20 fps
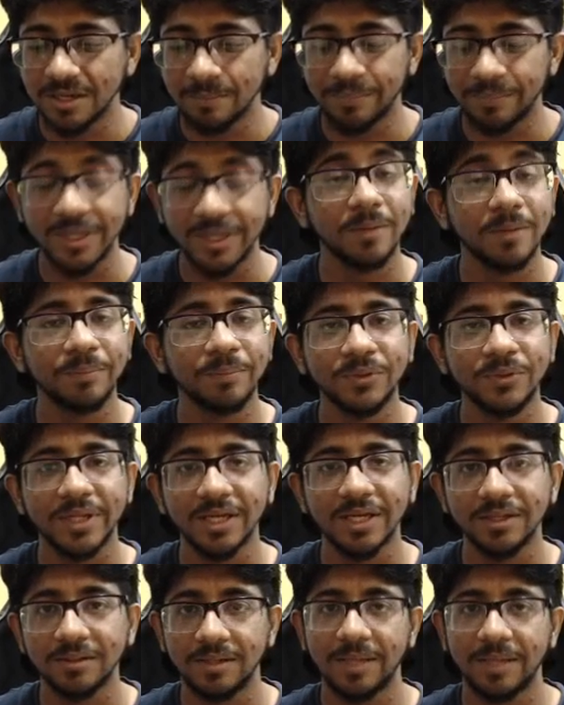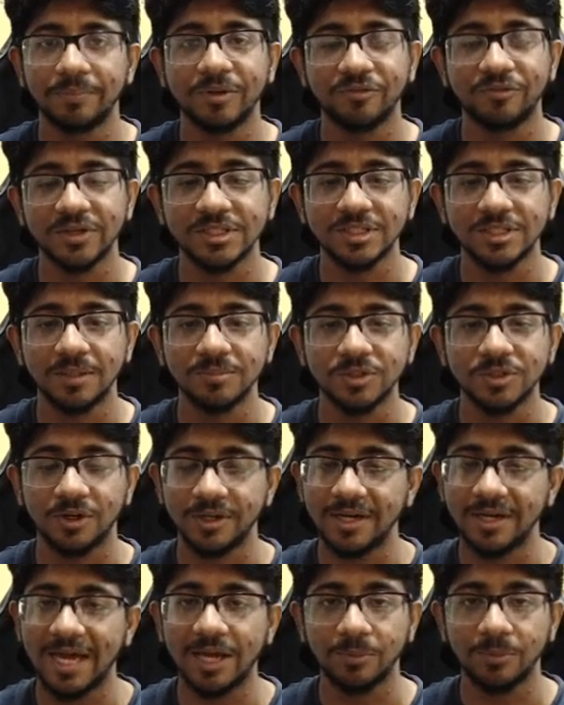pre-computing like prefix sums
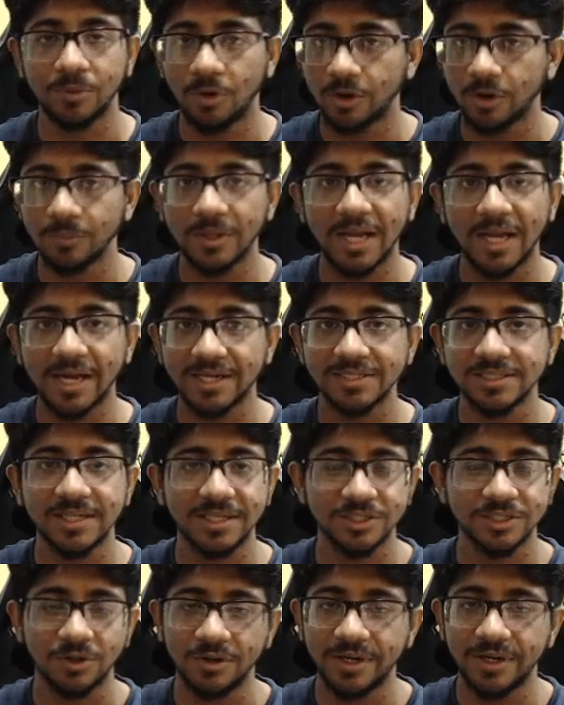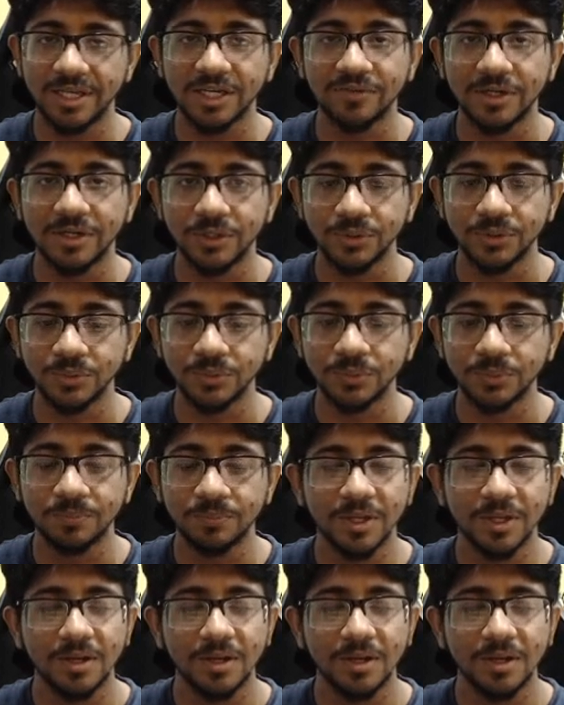on normal arrays that is already given to you,